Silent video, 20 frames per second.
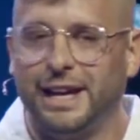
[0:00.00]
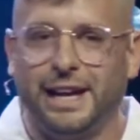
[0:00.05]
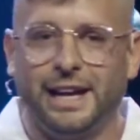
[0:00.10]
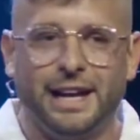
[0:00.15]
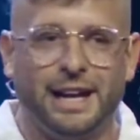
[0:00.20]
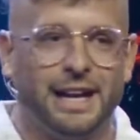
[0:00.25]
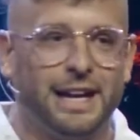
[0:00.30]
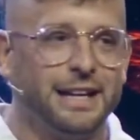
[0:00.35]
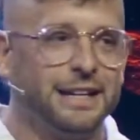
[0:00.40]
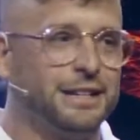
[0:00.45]

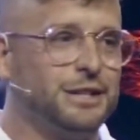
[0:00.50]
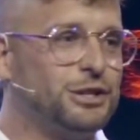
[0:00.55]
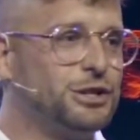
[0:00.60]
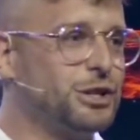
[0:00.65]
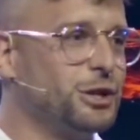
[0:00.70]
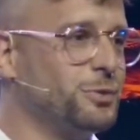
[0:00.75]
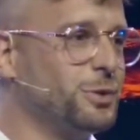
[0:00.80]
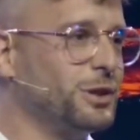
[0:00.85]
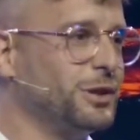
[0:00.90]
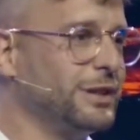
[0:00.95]
and
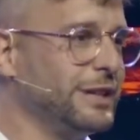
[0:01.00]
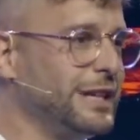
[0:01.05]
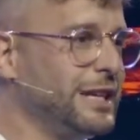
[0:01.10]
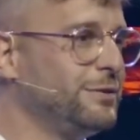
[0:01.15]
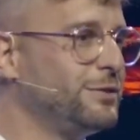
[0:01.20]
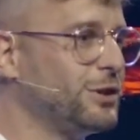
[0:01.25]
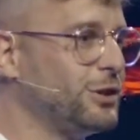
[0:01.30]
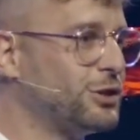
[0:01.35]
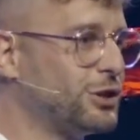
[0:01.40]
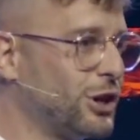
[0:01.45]
she would
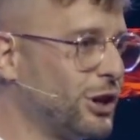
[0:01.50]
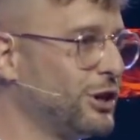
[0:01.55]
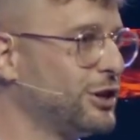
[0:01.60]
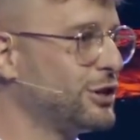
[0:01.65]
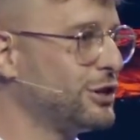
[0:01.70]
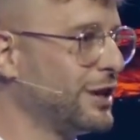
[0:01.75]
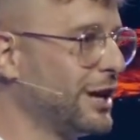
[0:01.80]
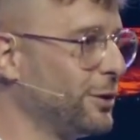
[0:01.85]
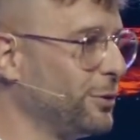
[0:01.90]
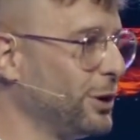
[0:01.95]
leave to
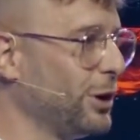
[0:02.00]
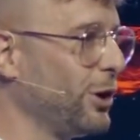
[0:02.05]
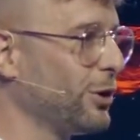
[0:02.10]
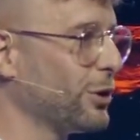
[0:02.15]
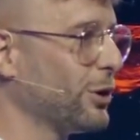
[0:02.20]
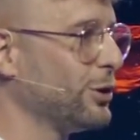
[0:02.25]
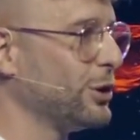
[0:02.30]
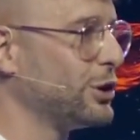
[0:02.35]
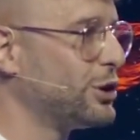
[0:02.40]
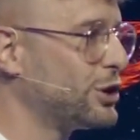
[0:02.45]
church then, and we'd all
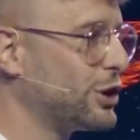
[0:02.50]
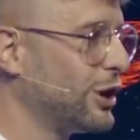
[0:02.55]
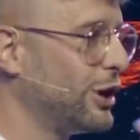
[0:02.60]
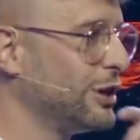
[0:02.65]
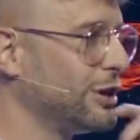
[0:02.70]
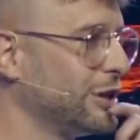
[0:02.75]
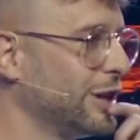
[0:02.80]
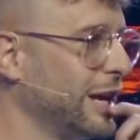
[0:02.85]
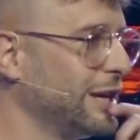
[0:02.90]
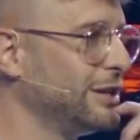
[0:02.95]
go to
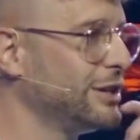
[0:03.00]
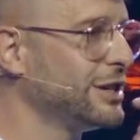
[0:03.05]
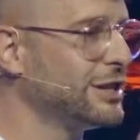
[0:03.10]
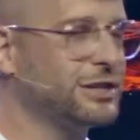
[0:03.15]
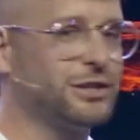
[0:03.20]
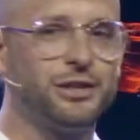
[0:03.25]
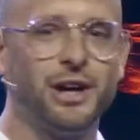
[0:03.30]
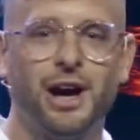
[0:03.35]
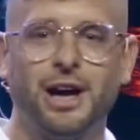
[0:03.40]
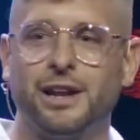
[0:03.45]
church. And I
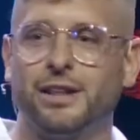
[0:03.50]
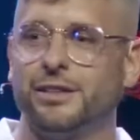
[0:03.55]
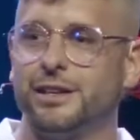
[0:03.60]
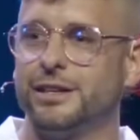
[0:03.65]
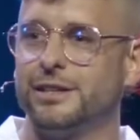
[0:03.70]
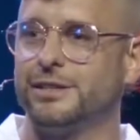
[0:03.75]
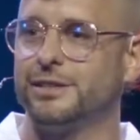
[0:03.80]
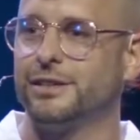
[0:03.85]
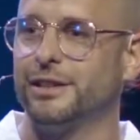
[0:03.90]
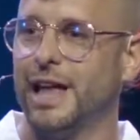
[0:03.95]
just thought of
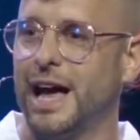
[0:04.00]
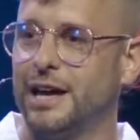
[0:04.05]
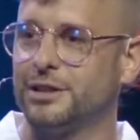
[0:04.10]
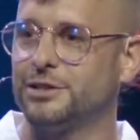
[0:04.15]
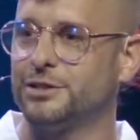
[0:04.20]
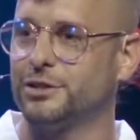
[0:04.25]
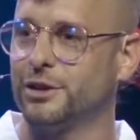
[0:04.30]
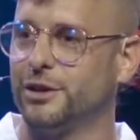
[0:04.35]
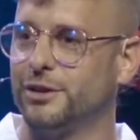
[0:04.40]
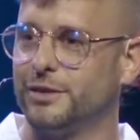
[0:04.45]
this
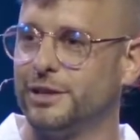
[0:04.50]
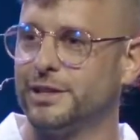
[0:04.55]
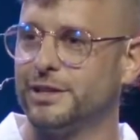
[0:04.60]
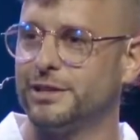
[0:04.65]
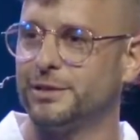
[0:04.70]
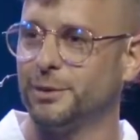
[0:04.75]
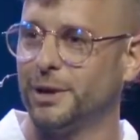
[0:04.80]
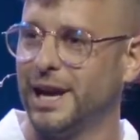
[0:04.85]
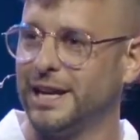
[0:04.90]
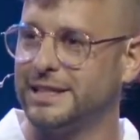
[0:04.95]
last
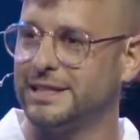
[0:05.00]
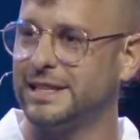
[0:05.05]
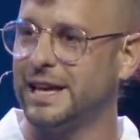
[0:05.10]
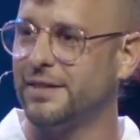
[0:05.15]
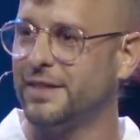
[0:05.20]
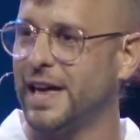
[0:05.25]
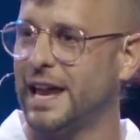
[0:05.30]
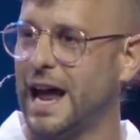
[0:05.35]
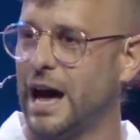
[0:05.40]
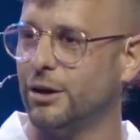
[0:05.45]
service. When I said
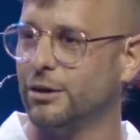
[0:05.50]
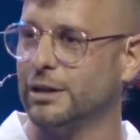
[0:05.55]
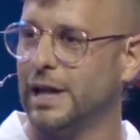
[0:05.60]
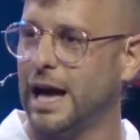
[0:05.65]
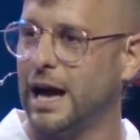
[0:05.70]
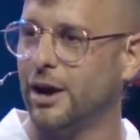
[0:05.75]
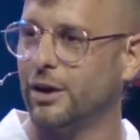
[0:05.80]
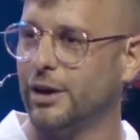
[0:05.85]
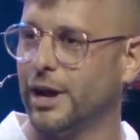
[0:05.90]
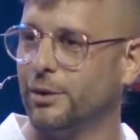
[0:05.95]
that out
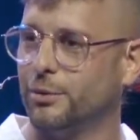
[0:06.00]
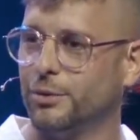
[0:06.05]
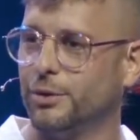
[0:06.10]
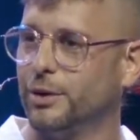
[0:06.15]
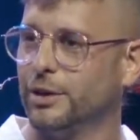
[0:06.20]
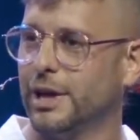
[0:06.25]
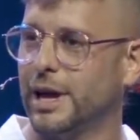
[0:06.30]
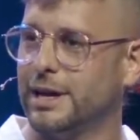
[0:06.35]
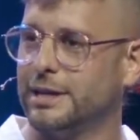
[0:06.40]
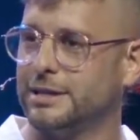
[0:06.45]
loud, I
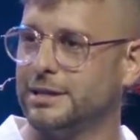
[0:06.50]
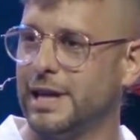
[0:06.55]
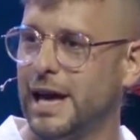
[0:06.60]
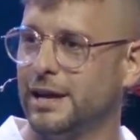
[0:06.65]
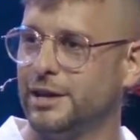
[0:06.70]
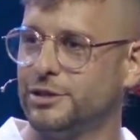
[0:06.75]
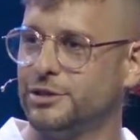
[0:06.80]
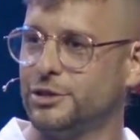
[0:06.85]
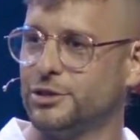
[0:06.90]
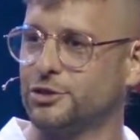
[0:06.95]
realized
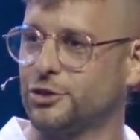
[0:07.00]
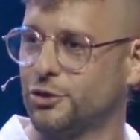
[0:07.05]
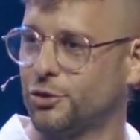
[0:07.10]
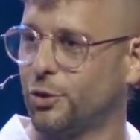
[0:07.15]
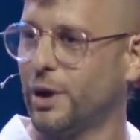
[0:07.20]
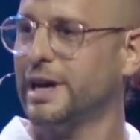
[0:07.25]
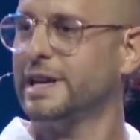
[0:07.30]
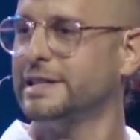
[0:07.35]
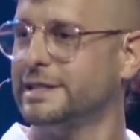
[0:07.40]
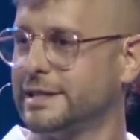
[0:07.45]
that is just
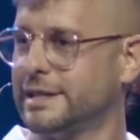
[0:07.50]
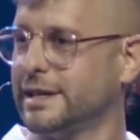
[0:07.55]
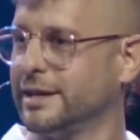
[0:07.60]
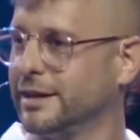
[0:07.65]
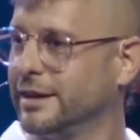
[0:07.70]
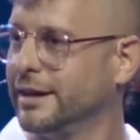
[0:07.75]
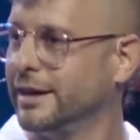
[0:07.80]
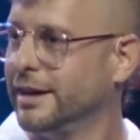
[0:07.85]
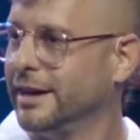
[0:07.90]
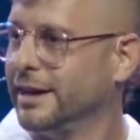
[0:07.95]
crazy
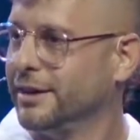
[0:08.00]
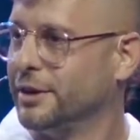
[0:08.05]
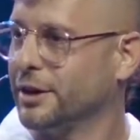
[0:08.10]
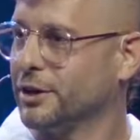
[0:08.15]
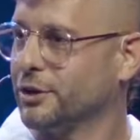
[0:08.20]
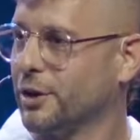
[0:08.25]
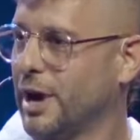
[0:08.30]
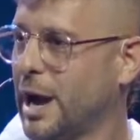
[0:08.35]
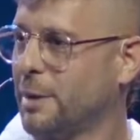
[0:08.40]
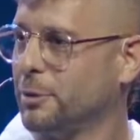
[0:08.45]
that
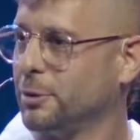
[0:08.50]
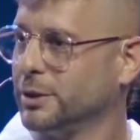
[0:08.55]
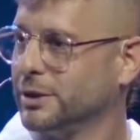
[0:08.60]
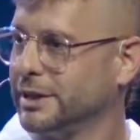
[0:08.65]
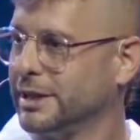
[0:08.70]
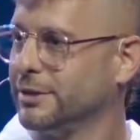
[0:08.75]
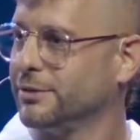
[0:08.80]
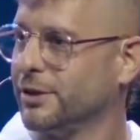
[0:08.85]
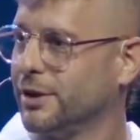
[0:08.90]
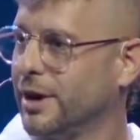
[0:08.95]
grandma would
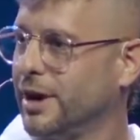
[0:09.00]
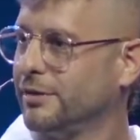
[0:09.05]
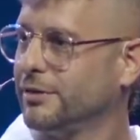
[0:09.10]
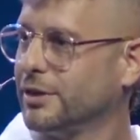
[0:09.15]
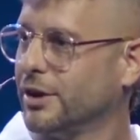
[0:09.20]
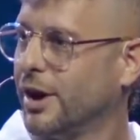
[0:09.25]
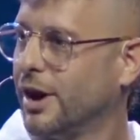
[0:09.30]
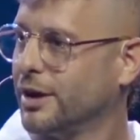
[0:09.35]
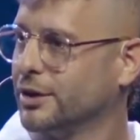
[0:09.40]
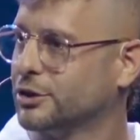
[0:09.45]
leave her
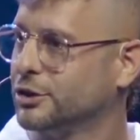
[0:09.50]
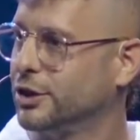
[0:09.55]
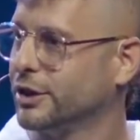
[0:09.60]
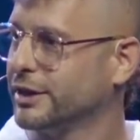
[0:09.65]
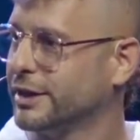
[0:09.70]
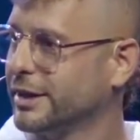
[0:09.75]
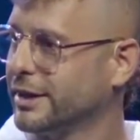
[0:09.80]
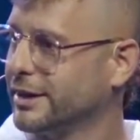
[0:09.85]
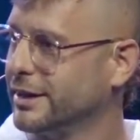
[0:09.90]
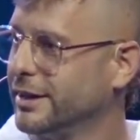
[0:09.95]
oven on
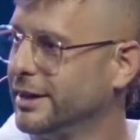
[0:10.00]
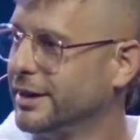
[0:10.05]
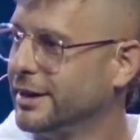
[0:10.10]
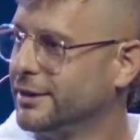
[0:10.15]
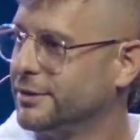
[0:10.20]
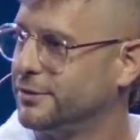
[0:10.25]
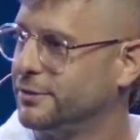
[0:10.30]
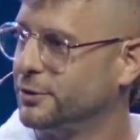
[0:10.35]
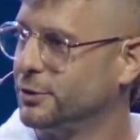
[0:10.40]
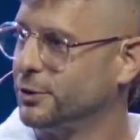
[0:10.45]
cooking
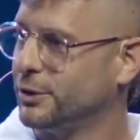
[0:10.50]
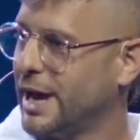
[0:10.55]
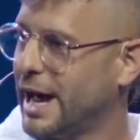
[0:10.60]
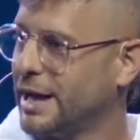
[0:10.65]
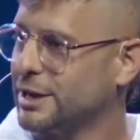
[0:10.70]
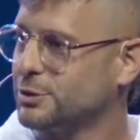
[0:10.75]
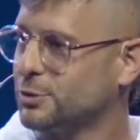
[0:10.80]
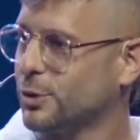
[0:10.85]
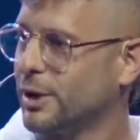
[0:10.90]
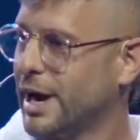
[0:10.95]
food
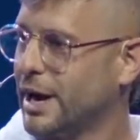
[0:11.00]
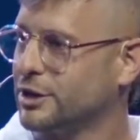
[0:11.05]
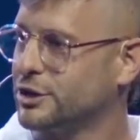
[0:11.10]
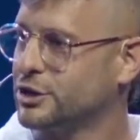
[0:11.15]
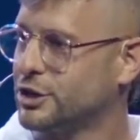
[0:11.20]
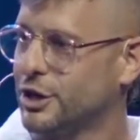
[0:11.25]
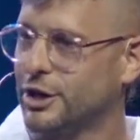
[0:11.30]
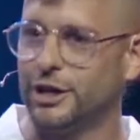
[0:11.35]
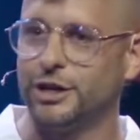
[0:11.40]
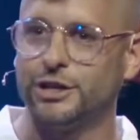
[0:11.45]
as we're at
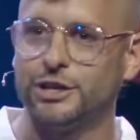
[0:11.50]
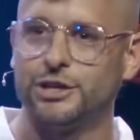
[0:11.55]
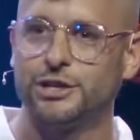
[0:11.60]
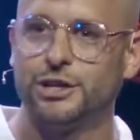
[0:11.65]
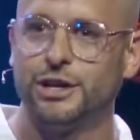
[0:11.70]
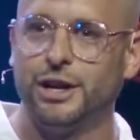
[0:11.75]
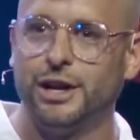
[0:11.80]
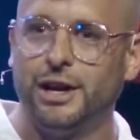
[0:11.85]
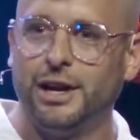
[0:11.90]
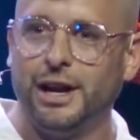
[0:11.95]
church.
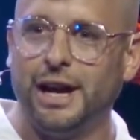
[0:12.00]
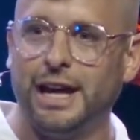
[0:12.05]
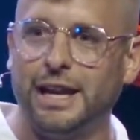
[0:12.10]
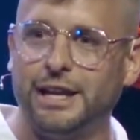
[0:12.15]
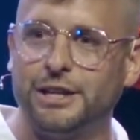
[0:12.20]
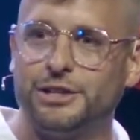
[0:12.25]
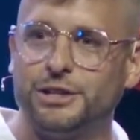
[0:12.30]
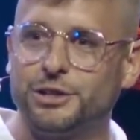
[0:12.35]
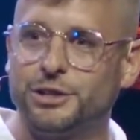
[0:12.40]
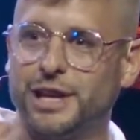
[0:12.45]
And
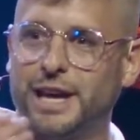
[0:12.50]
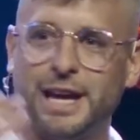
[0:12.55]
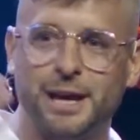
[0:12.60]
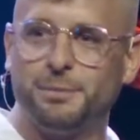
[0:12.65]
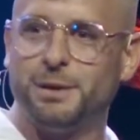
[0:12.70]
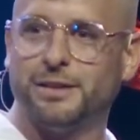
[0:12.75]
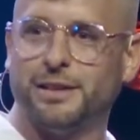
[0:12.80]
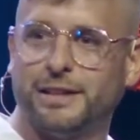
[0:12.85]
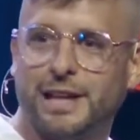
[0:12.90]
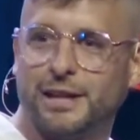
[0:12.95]
it just hit
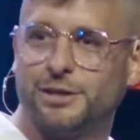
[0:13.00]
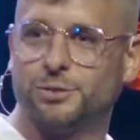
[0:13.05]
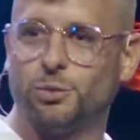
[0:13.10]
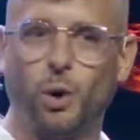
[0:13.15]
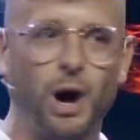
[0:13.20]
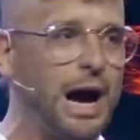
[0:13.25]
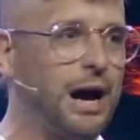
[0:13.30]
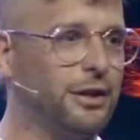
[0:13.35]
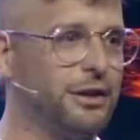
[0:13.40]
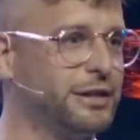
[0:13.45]
me that that's
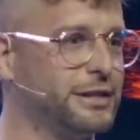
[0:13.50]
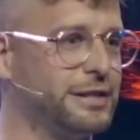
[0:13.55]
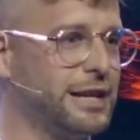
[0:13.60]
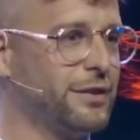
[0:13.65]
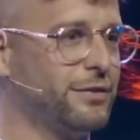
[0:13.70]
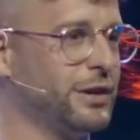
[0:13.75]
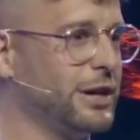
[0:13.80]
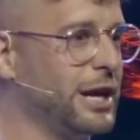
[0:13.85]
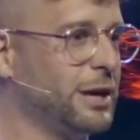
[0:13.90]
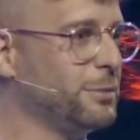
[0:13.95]
wild. It's
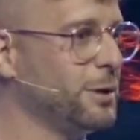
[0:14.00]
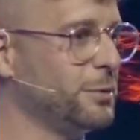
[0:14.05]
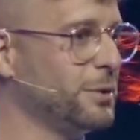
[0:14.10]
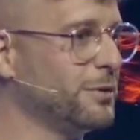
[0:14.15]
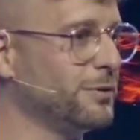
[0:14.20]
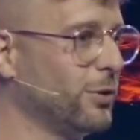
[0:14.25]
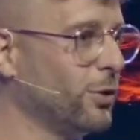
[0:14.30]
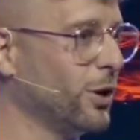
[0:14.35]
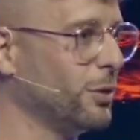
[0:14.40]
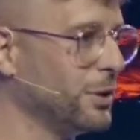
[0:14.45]
never hit me
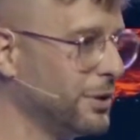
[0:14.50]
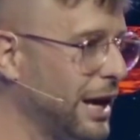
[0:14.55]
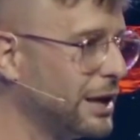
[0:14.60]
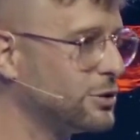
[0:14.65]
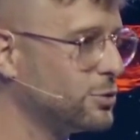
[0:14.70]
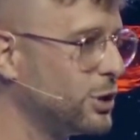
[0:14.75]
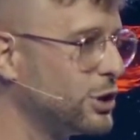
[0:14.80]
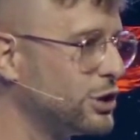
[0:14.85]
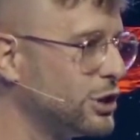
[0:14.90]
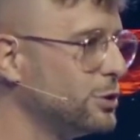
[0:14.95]
before, but
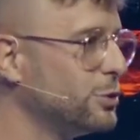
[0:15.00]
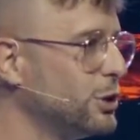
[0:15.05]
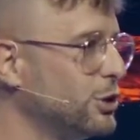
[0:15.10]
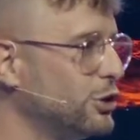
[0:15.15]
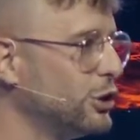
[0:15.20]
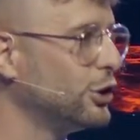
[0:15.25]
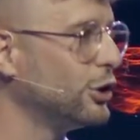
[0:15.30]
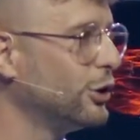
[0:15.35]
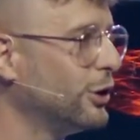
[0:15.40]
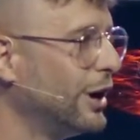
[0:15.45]
that's what she would
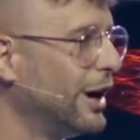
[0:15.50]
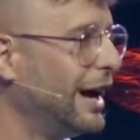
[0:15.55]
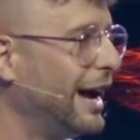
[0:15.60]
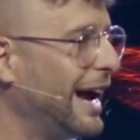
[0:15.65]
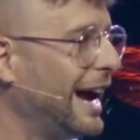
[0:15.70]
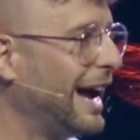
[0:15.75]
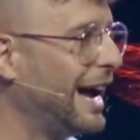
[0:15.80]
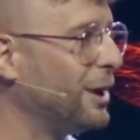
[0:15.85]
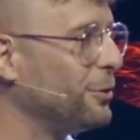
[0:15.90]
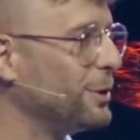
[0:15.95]
do.
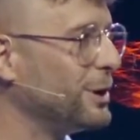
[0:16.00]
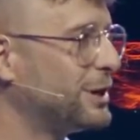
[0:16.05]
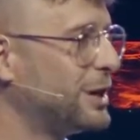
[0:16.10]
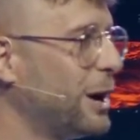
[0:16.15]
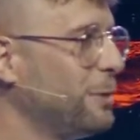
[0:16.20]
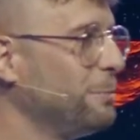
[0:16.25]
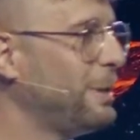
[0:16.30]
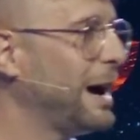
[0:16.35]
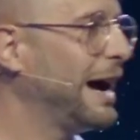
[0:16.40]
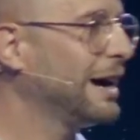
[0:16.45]
And we'd
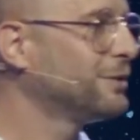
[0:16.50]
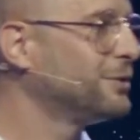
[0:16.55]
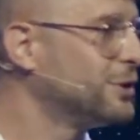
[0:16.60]
come back for